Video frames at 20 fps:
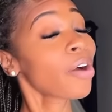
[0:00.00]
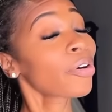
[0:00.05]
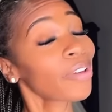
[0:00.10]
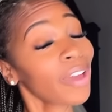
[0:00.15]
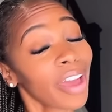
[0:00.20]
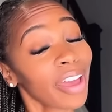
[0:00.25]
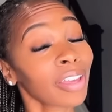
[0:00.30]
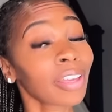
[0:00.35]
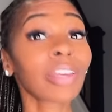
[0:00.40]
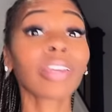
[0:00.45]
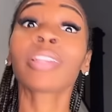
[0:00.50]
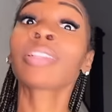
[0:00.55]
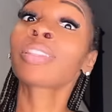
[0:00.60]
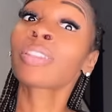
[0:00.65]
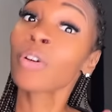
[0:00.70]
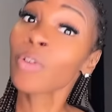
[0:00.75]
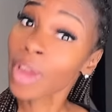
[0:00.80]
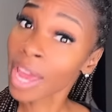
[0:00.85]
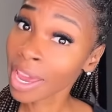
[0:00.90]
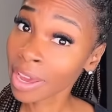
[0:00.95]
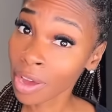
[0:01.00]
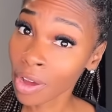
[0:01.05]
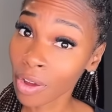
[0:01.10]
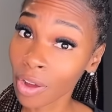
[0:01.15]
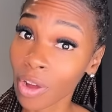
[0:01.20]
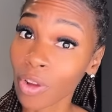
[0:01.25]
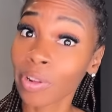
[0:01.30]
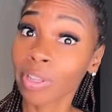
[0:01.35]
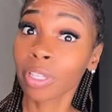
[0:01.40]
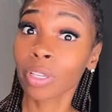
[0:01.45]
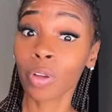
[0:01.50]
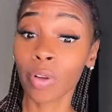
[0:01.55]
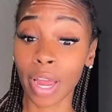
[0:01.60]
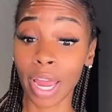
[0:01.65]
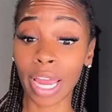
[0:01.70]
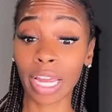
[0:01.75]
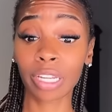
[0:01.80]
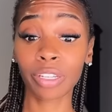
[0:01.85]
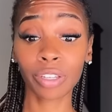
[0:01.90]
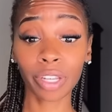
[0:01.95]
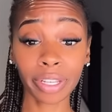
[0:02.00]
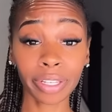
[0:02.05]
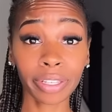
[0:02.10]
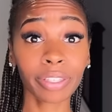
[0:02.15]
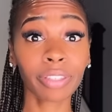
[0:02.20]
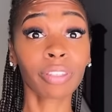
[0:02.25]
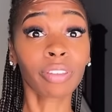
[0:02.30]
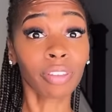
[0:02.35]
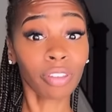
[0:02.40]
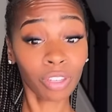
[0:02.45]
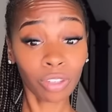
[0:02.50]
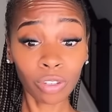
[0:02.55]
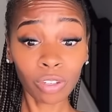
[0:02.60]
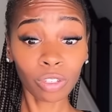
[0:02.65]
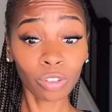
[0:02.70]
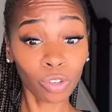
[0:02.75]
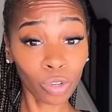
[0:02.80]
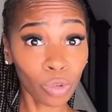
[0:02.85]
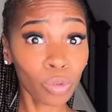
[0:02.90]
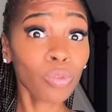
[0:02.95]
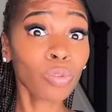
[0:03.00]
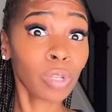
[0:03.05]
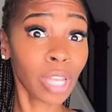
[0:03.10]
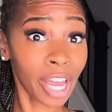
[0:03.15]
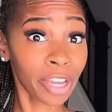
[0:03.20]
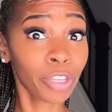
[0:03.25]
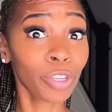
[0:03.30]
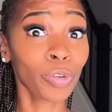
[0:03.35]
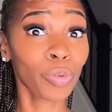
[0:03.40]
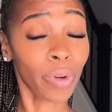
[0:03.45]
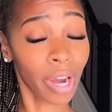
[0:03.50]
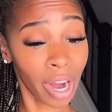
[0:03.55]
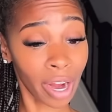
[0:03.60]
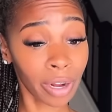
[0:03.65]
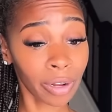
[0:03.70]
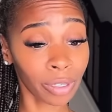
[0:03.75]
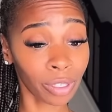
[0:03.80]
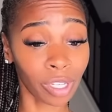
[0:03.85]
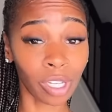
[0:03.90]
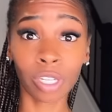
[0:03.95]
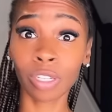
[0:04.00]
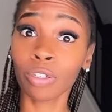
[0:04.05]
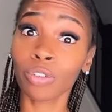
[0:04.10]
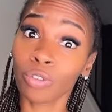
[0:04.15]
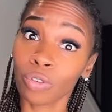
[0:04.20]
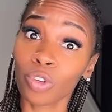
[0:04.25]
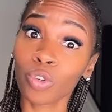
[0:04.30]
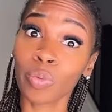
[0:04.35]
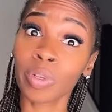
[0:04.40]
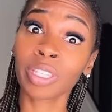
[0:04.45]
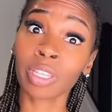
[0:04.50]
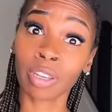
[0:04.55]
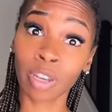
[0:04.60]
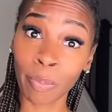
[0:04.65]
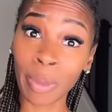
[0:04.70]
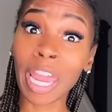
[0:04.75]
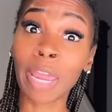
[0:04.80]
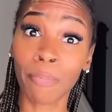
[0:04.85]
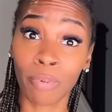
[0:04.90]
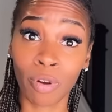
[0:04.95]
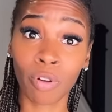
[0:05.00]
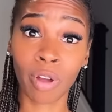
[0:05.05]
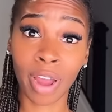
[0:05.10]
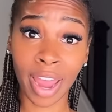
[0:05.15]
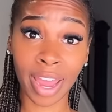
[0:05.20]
Okay, it's okay, Coco, it's okay. Just do like you rehearsed and do what's on the paper,